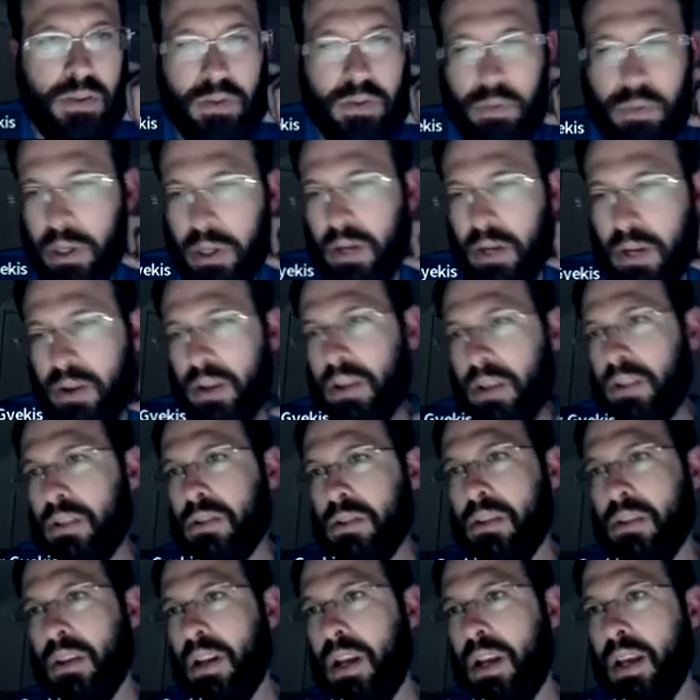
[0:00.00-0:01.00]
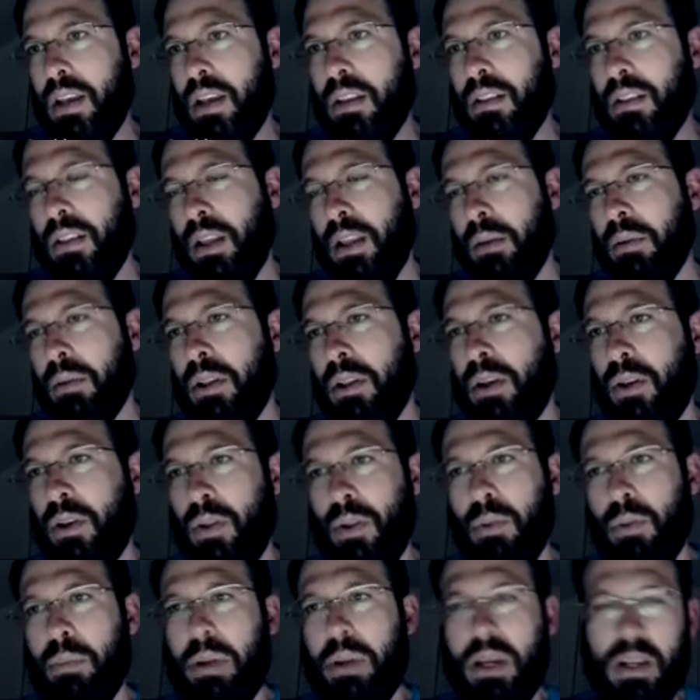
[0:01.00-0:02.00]
period, so that I label a
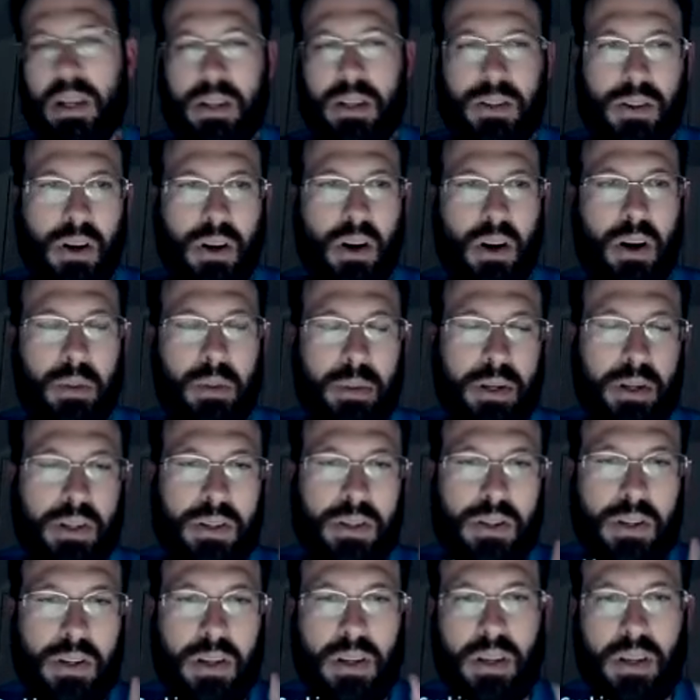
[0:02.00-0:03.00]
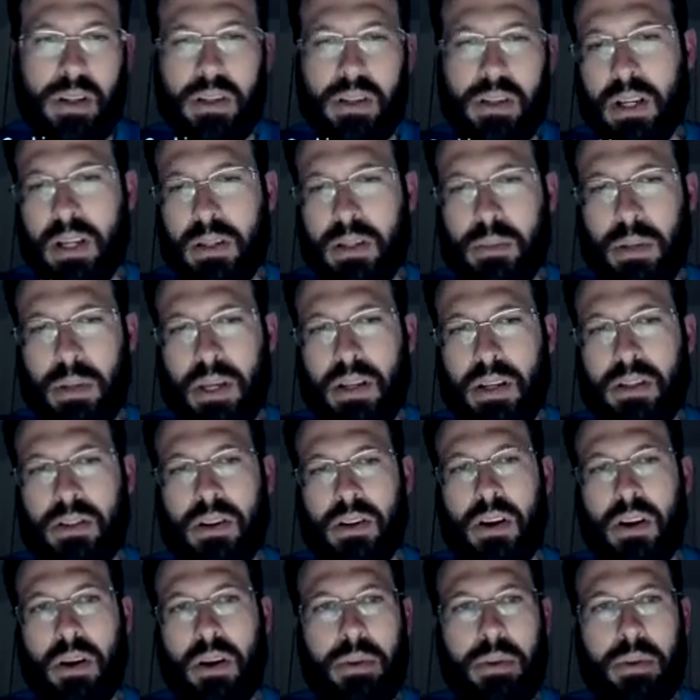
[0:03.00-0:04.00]
whole page garbage, next page
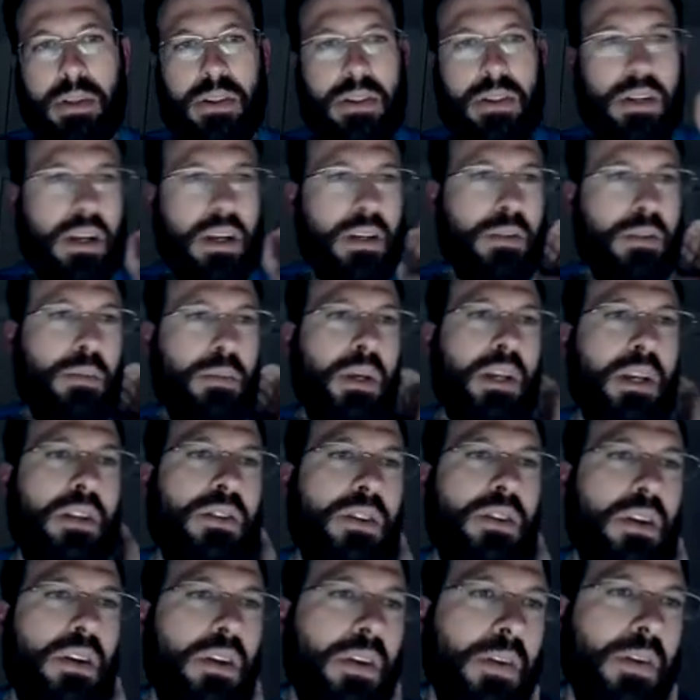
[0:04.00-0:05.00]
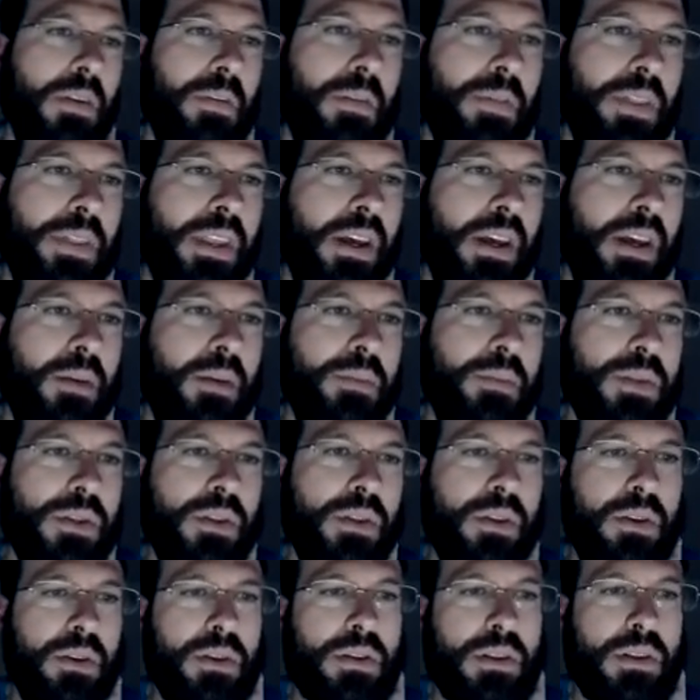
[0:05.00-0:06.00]
garbage, next page. So
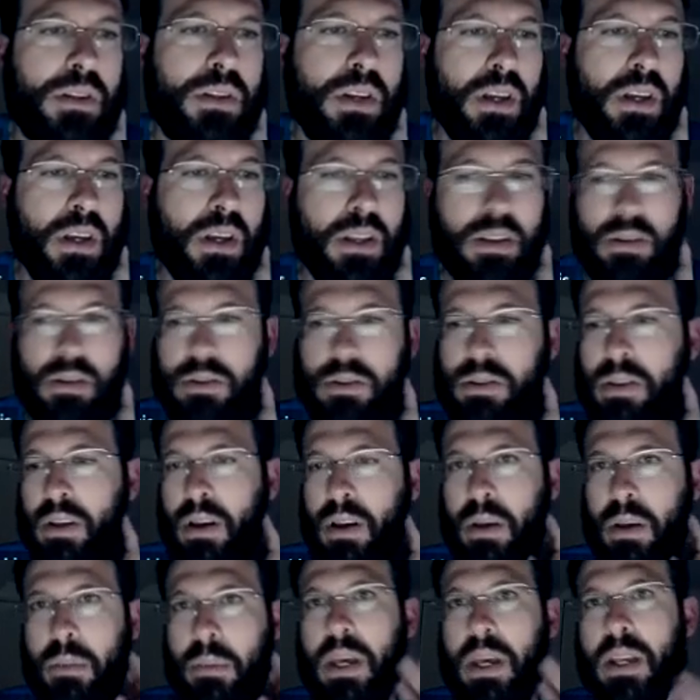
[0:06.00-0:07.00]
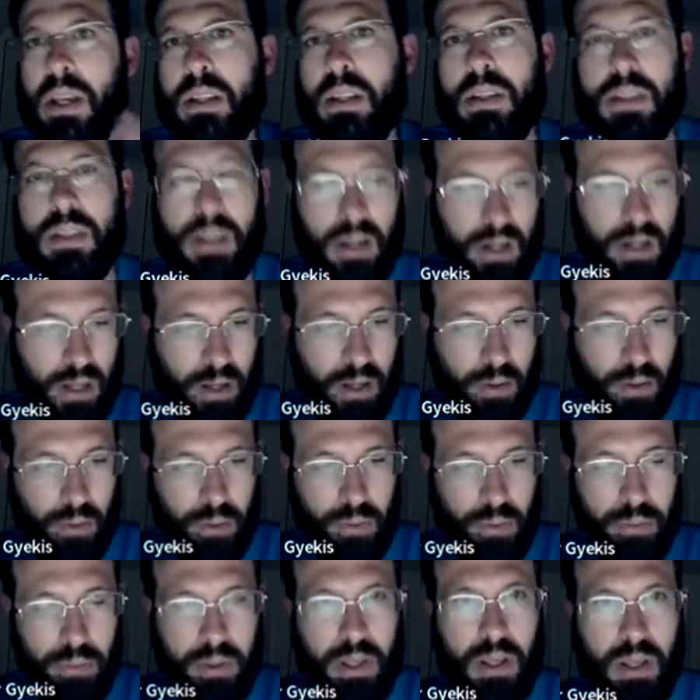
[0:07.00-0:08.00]
those are the commands that I will
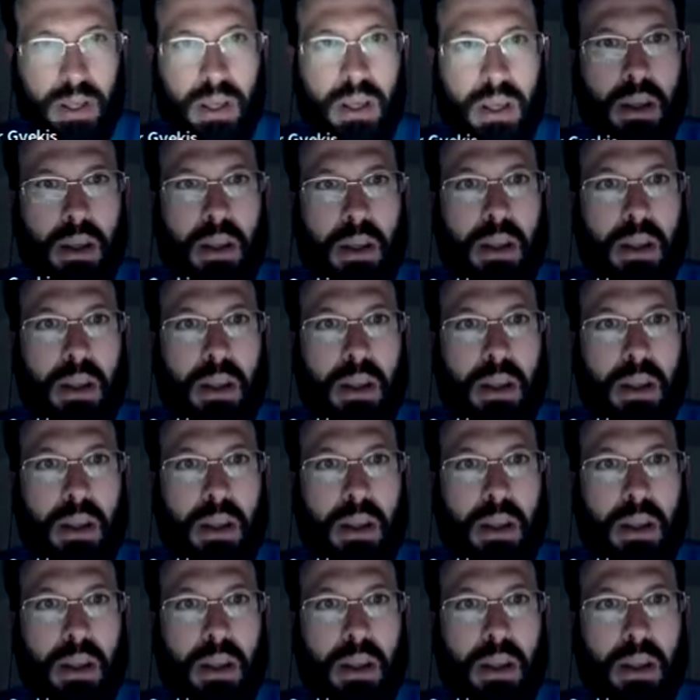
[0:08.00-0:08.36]
be